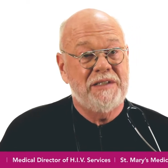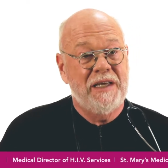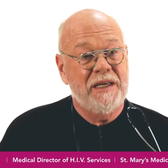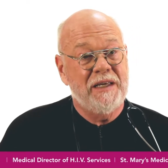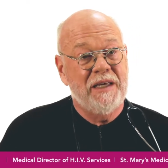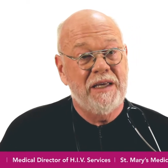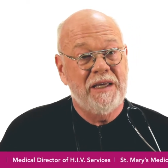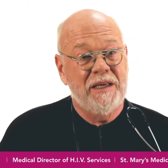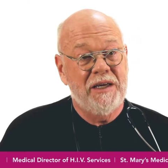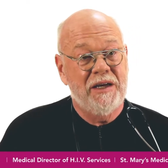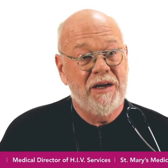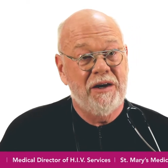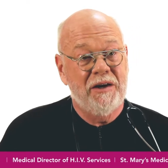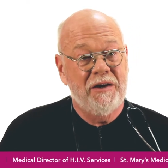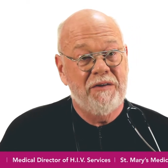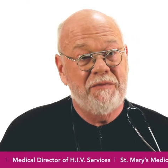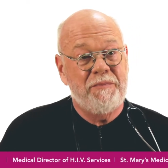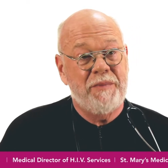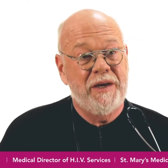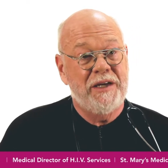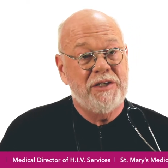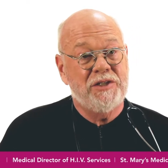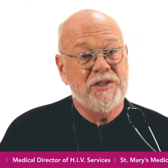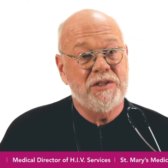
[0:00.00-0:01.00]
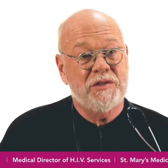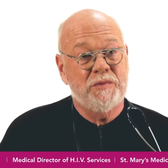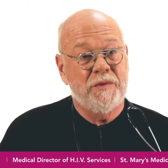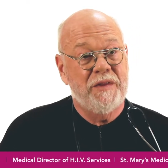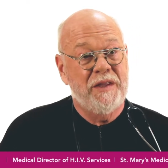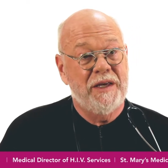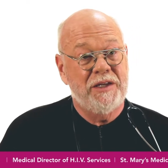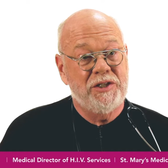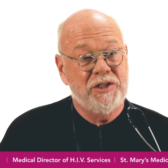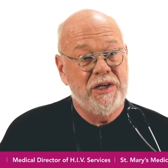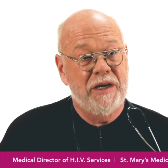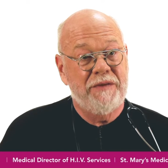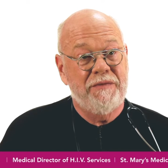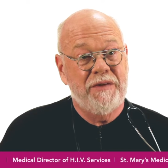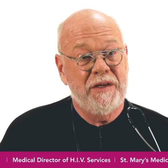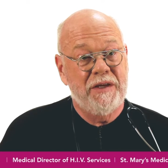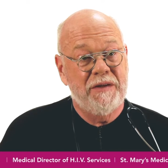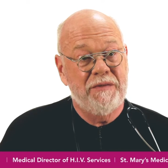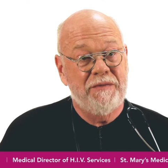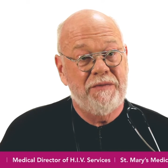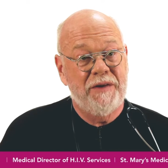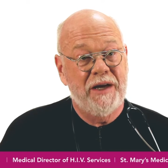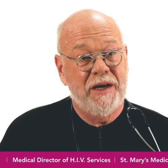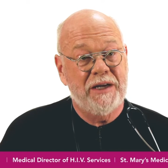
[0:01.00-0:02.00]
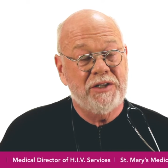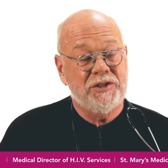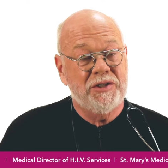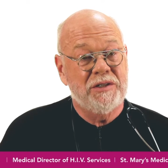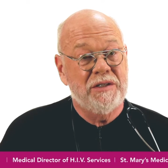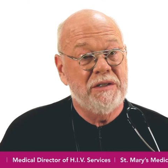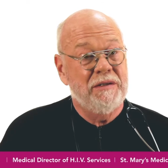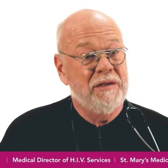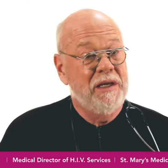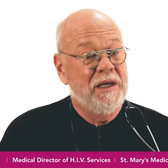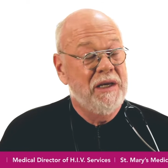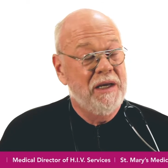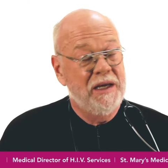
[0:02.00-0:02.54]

taking care of patients with HIV infection,